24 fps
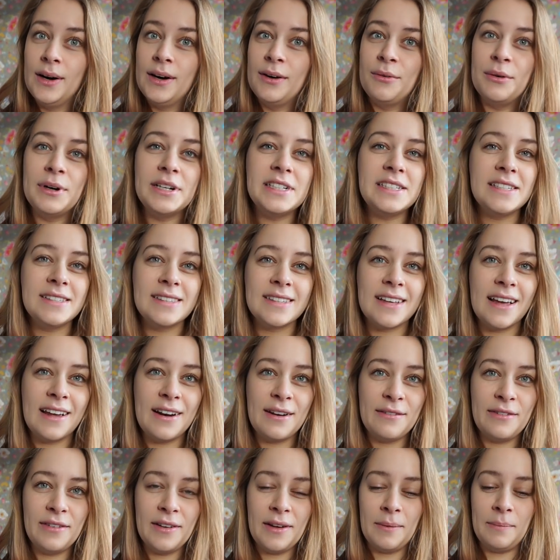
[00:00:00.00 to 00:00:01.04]
which is kind
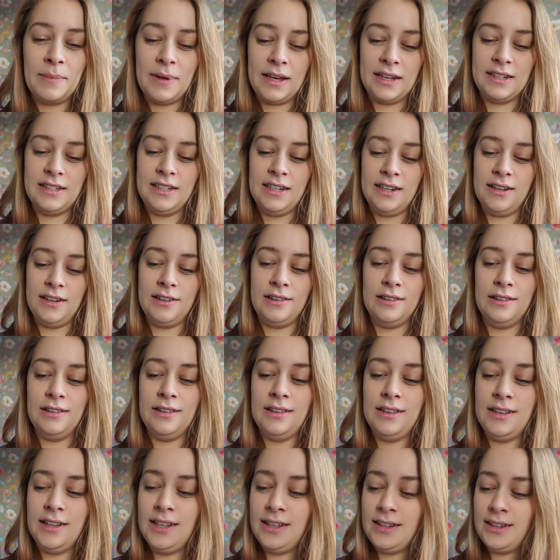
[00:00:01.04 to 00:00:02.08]
of a big
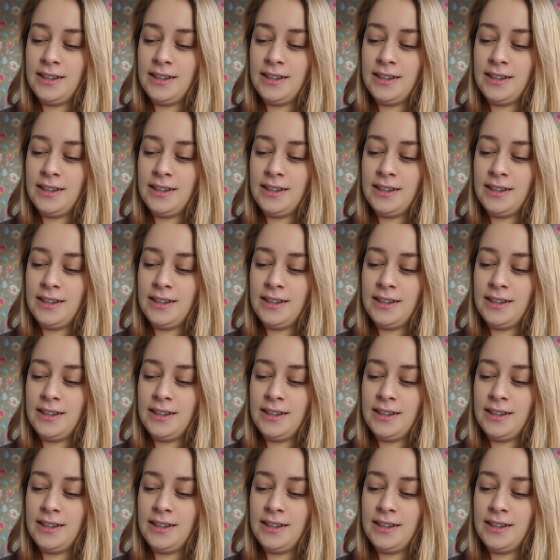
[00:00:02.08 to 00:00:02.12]
deal.